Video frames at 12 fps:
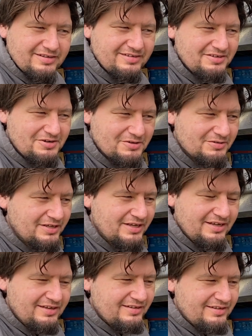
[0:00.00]
You know,
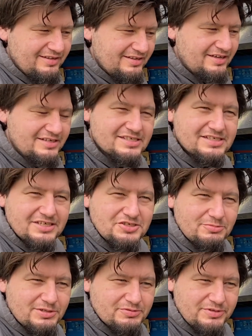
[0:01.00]
it doesn't take
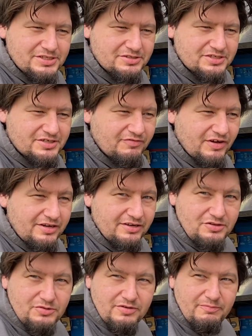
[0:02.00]
too much research to find it.
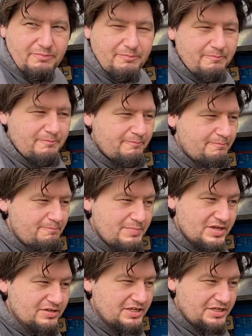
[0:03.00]
You can
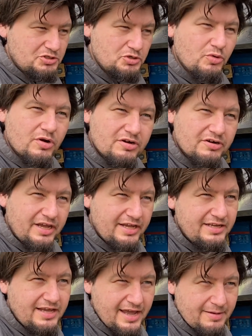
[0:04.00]
build a
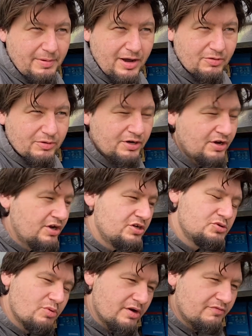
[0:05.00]
280 amp hour,
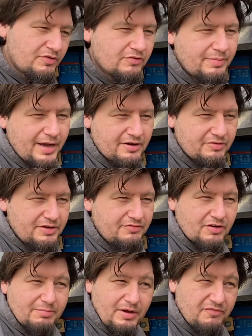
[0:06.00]
12 volt battery
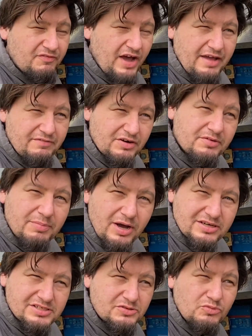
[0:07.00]
for about
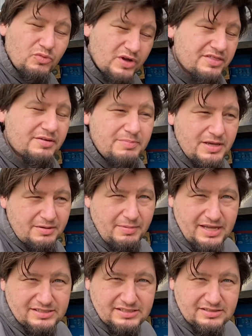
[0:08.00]
$500 with a
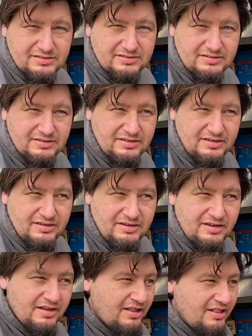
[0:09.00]
BMS.
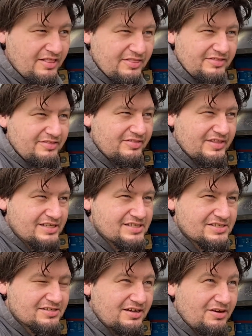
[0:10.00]

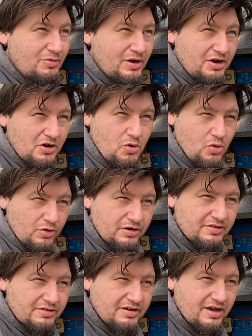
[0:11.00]
That's what, a
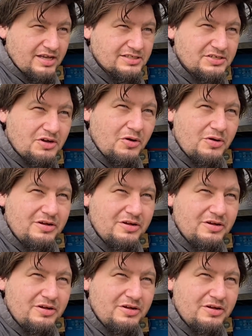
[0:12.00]
quarter of the cost? No,